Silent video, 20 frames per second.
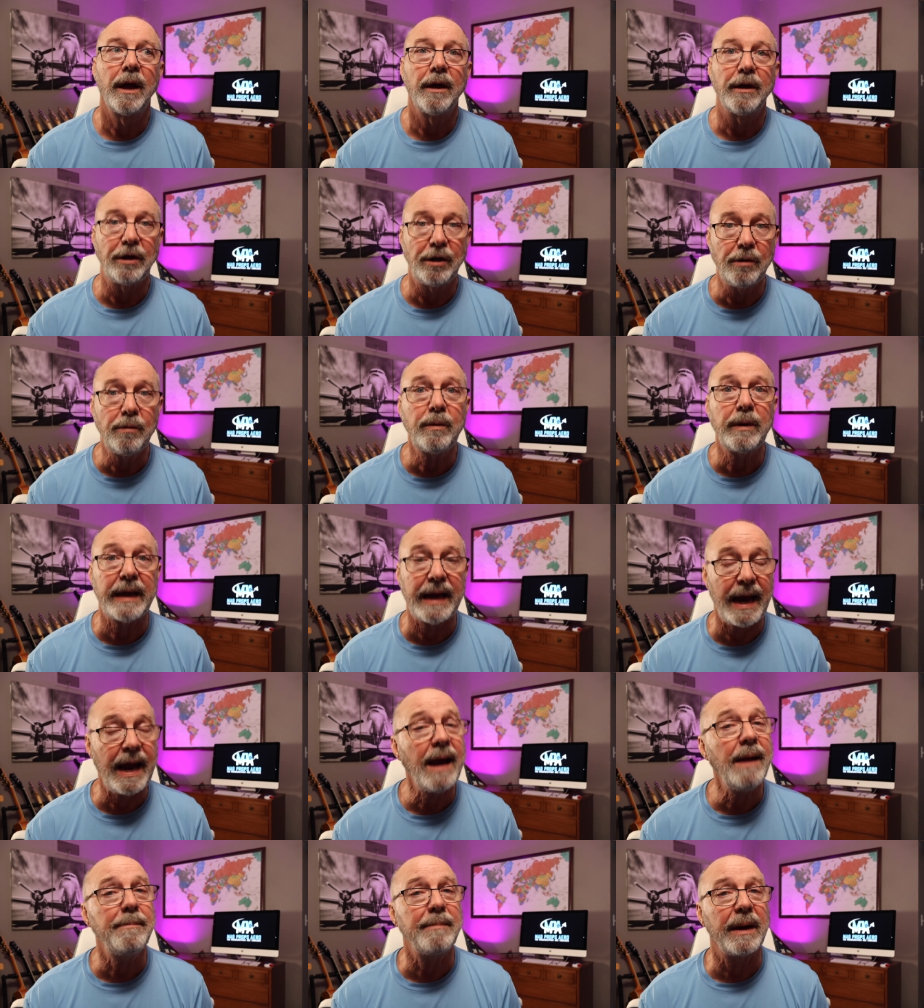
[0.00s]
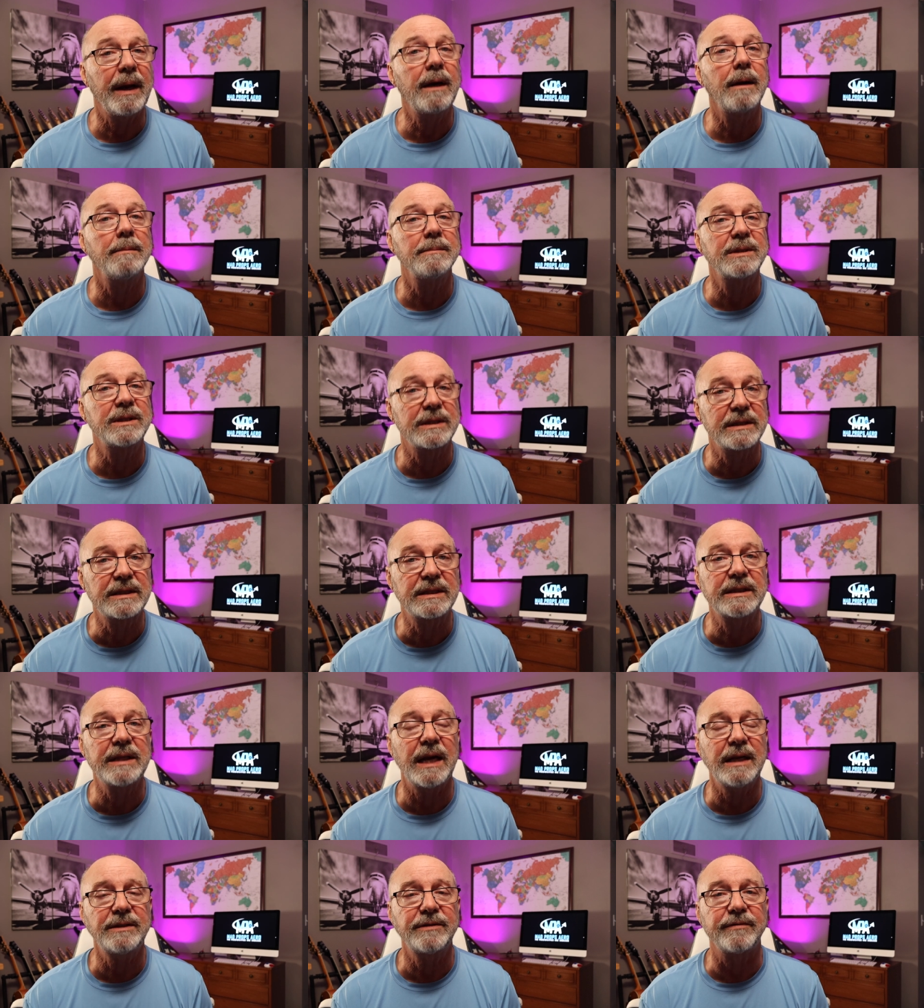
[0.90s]
you can become
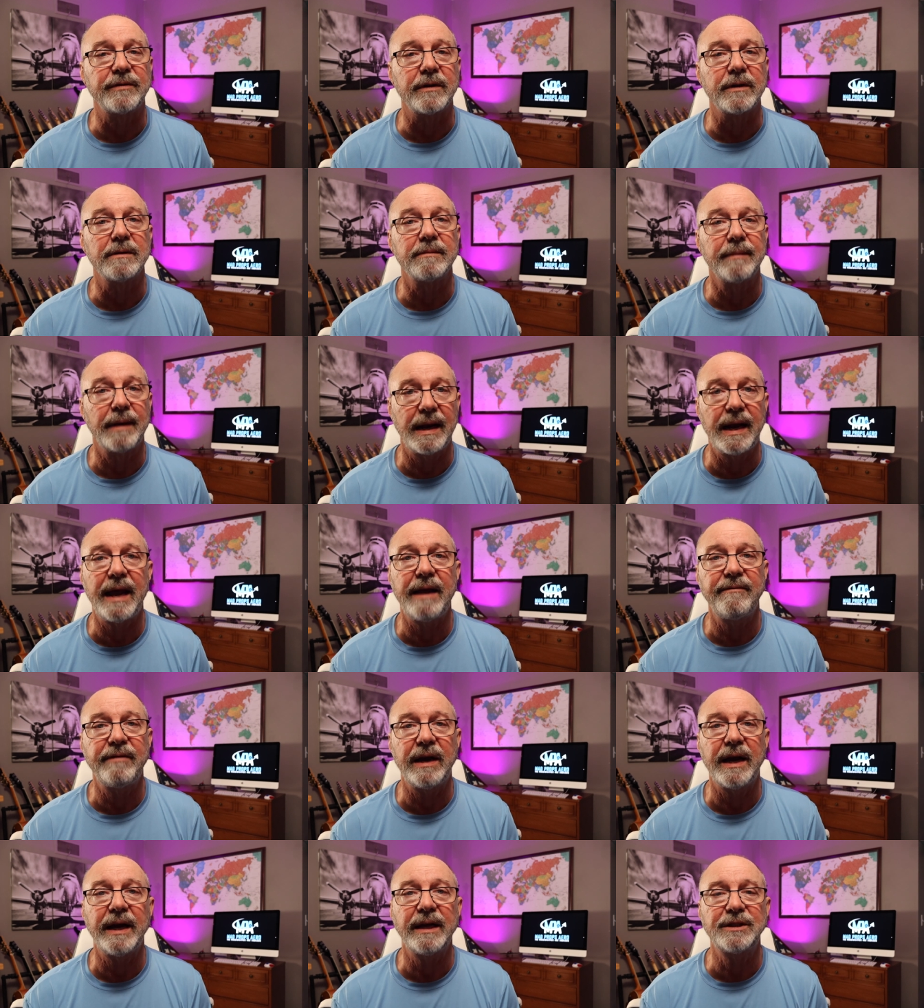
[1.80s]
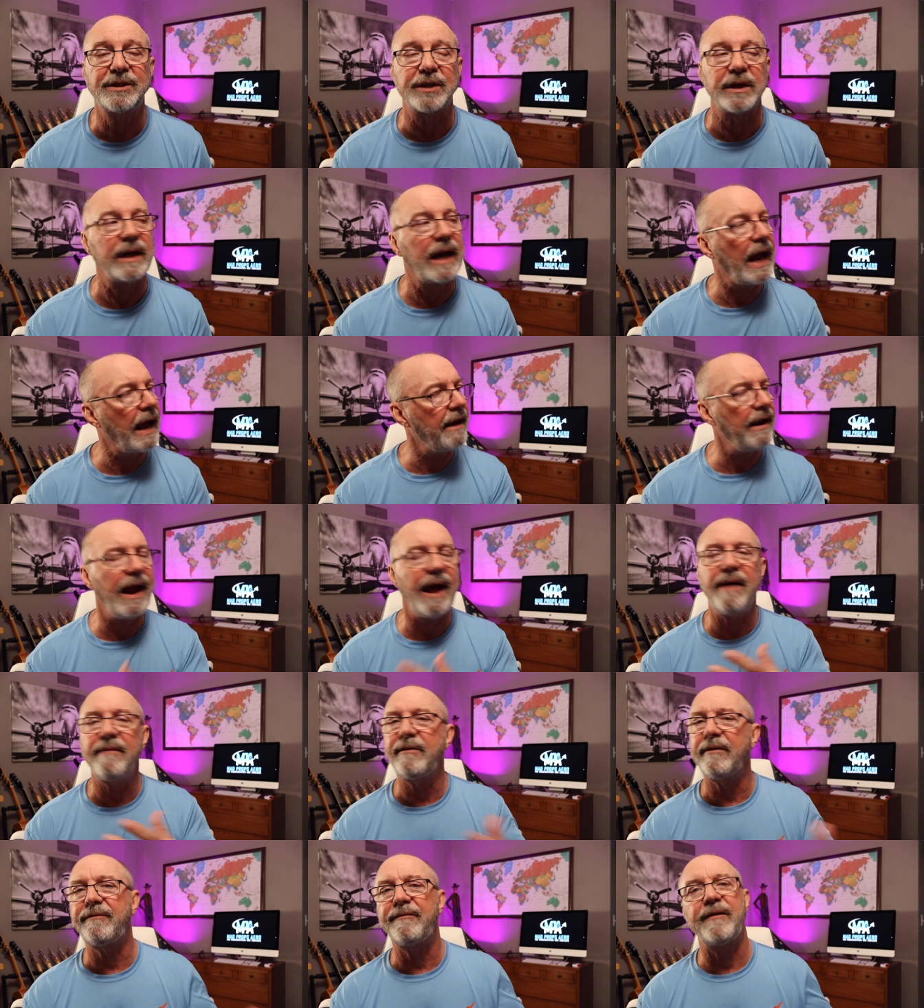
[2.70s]
successful in aviation and
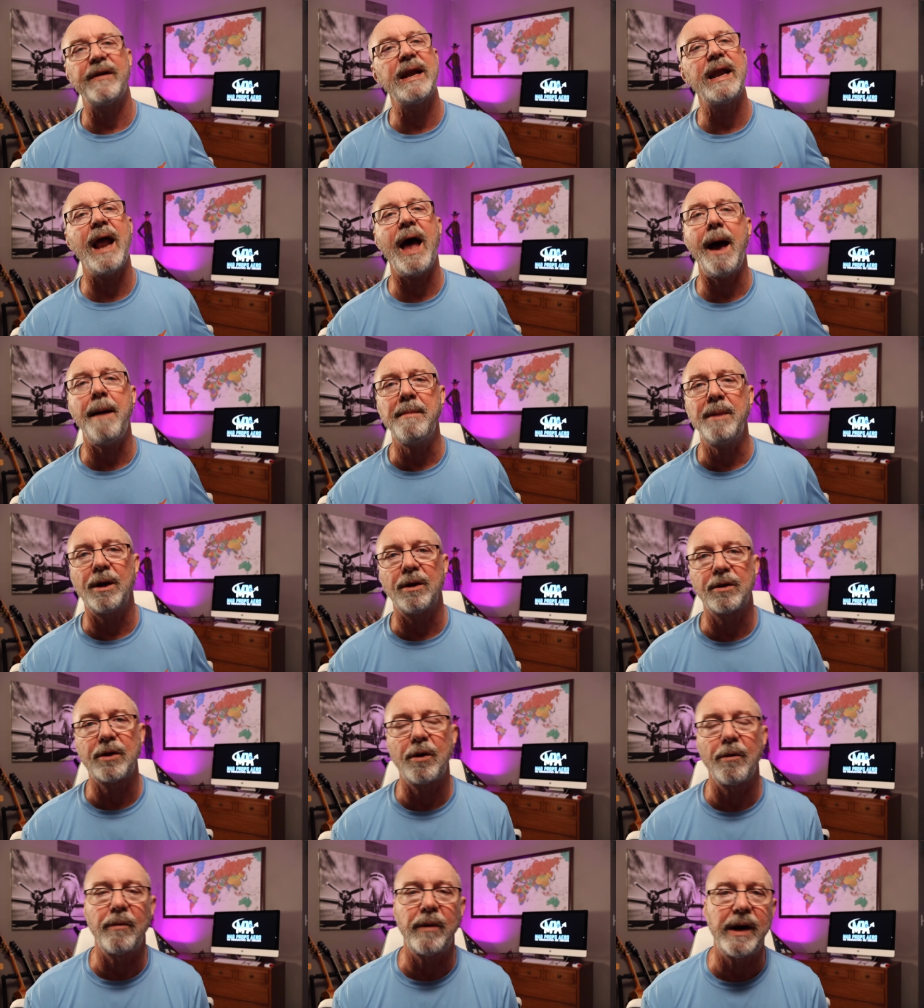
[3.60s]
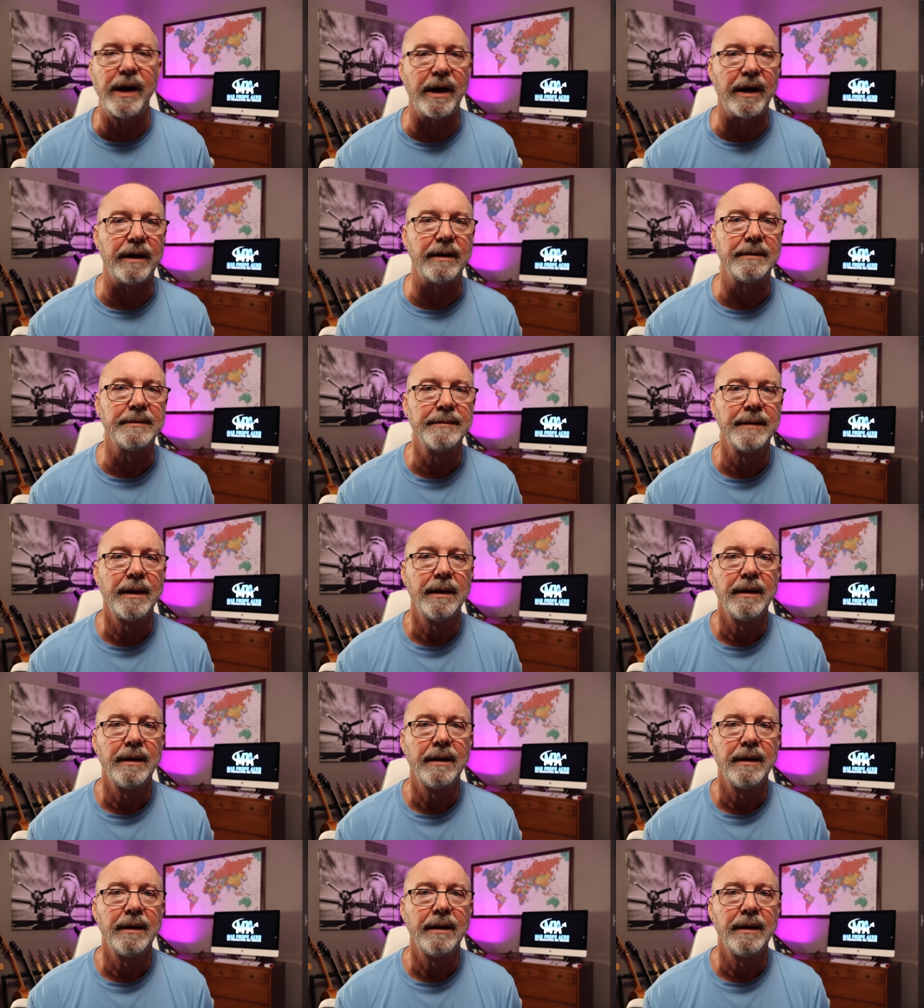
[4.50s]
have a phenomenal career.